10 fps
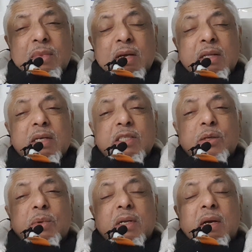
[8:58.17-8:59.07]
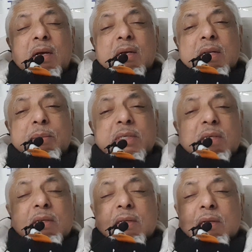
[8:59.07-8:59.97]
And this is what Nabi
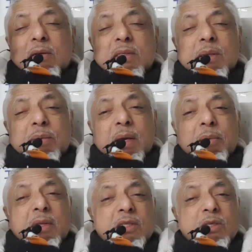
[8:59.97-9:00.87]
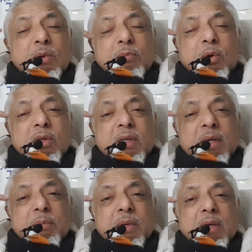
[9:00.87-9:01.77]
Sallallahu Alaihi Wasallam came in. This is what bothered
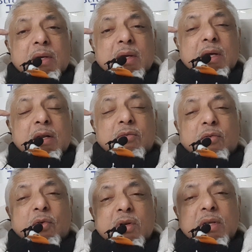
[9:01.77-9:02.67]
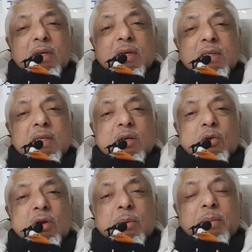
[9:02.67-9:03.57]
him. For 40 years he
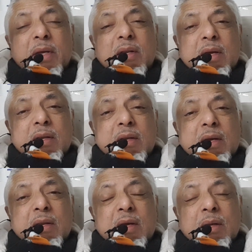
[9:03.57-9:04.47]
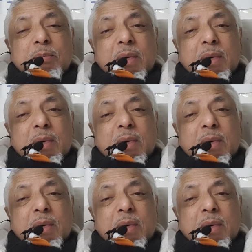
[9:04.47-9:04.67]
grew up in